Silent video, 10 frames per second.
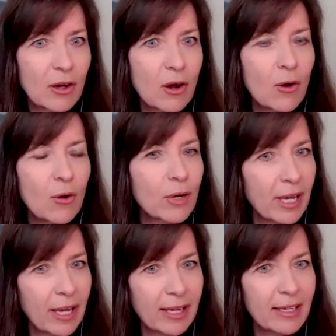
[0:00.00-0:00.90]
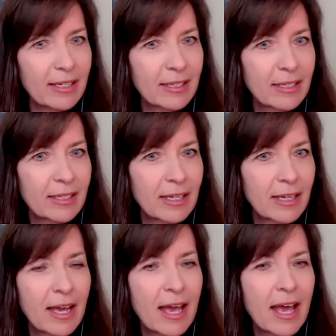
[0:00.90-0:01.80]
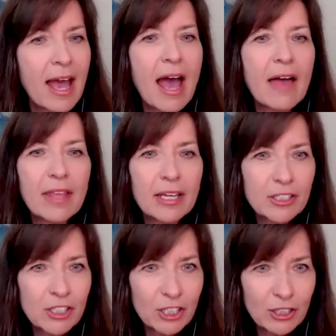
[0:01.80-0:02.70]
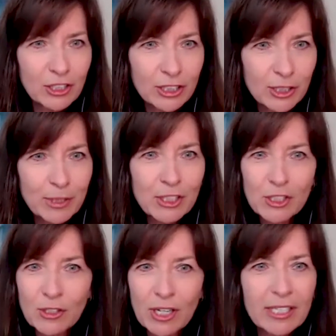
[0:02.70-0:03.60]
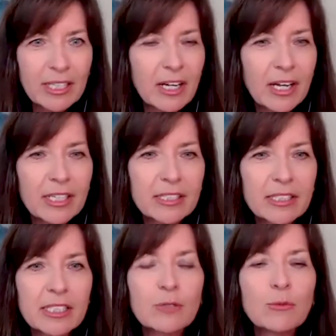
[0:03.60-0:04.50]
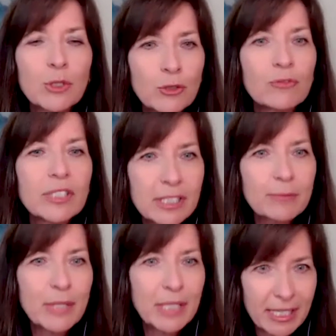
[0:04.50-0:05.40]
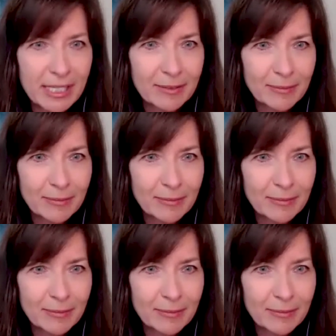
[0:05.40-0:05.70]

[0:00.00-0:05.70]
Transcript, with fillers: "Okay." And then she looked me straight in the eye and said, Will you visit me?